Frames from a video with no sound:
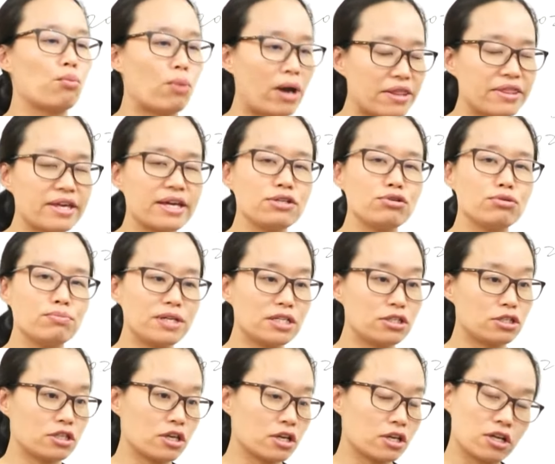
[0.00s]
and then you
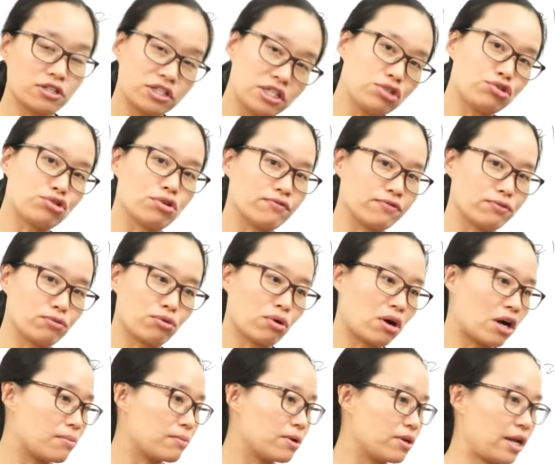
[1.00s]
meet the condition
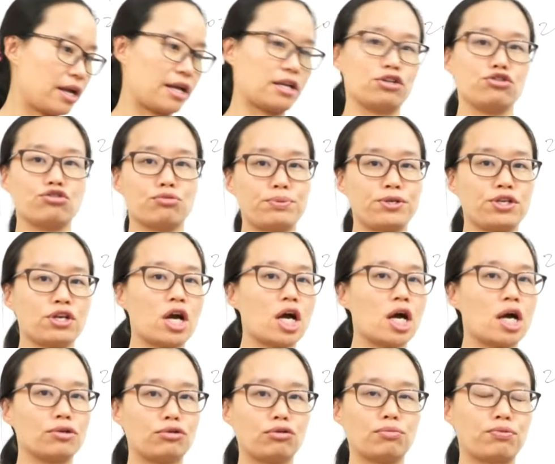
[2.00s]
requirement, and then you
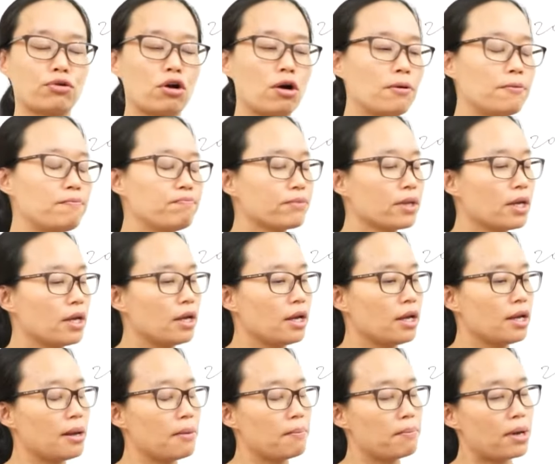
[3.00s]
PR, no problem.
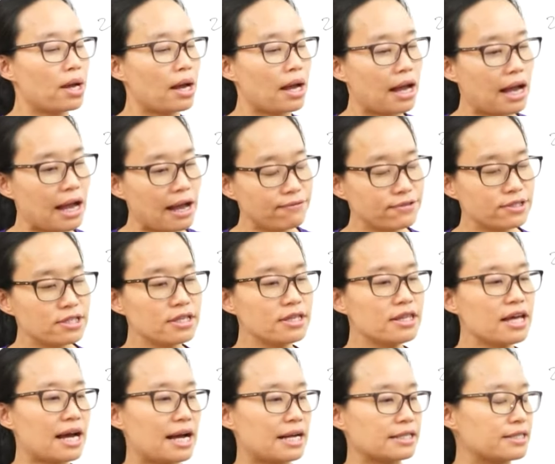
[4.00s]
But after
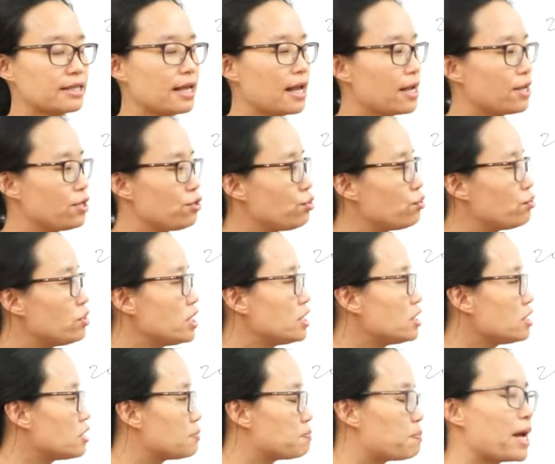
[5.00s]
that, you need
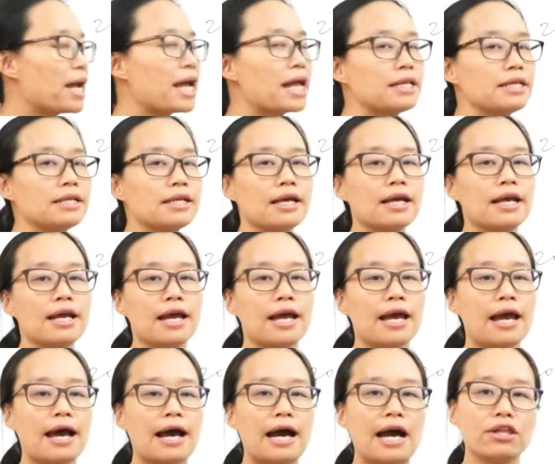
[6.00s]
to spend
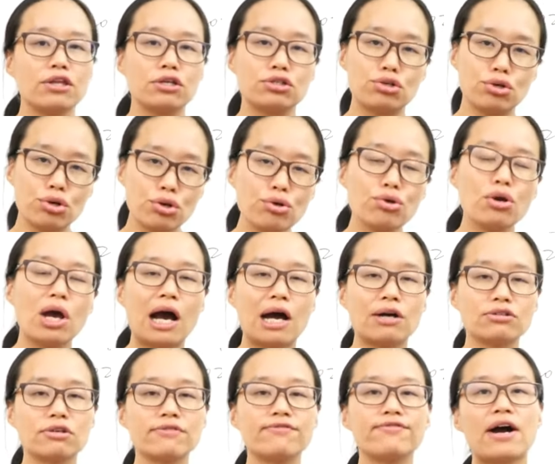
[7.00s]
either 2
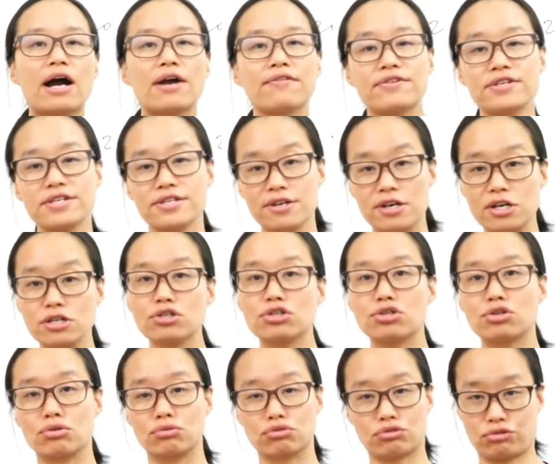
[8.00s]
out of 5 years
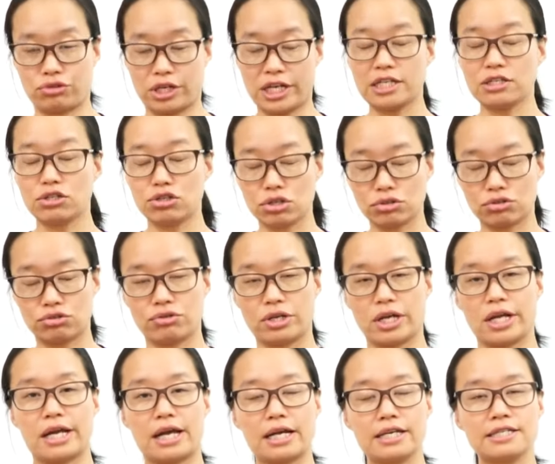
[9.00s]
into
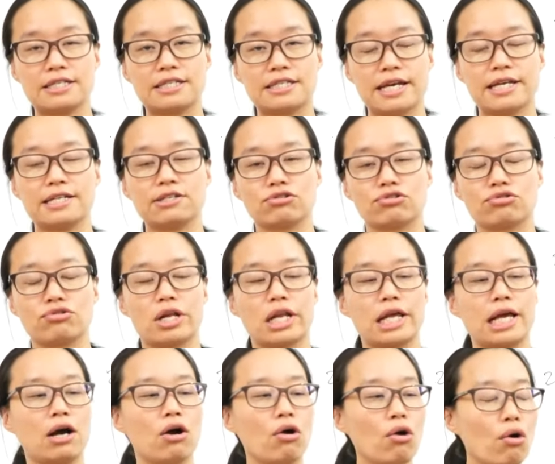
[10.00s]
Australia, in staying in
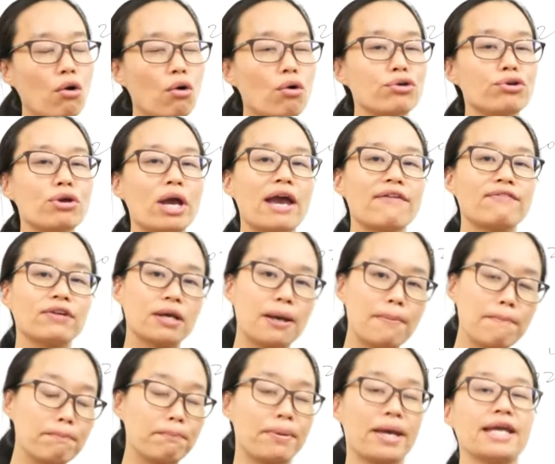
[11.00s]
Australia, or you have
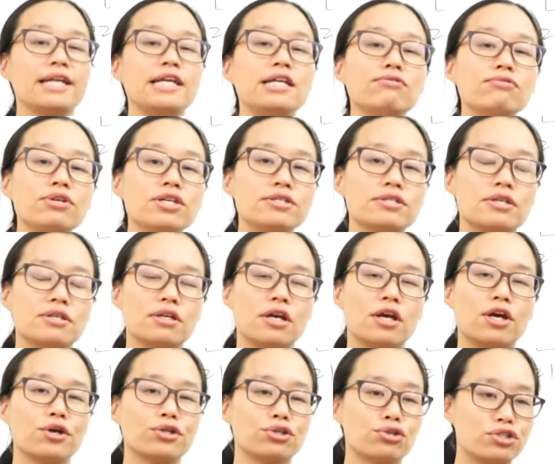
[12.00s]
compelling reason
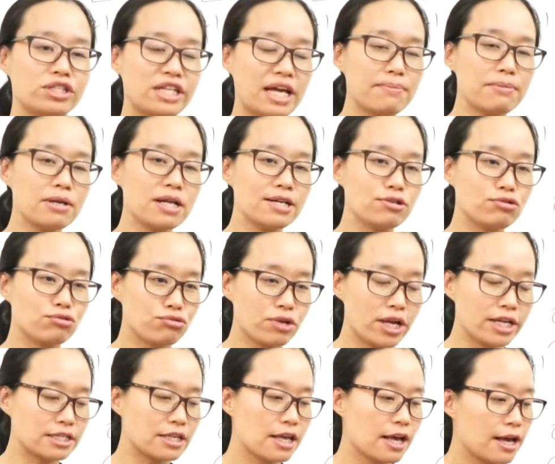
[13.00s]
to
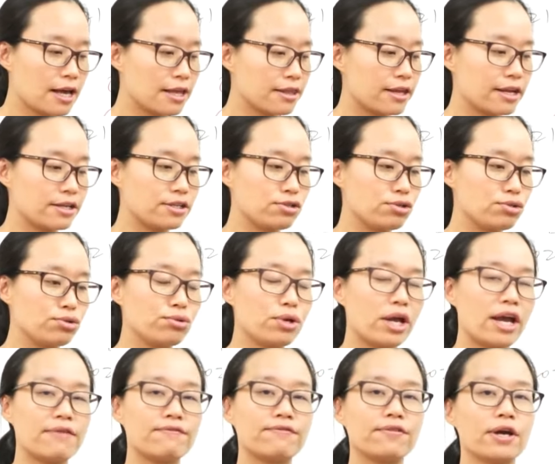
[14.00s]
demonstrate that you
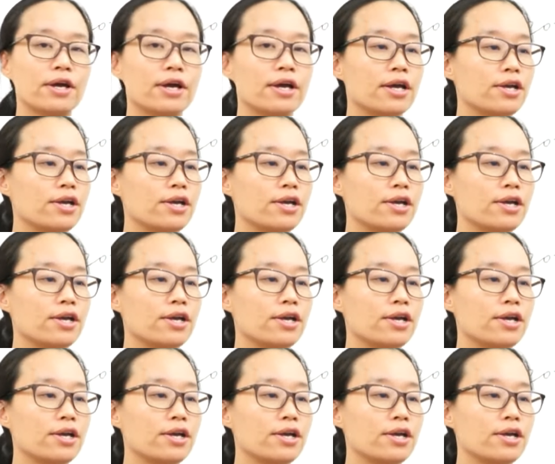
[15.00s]
have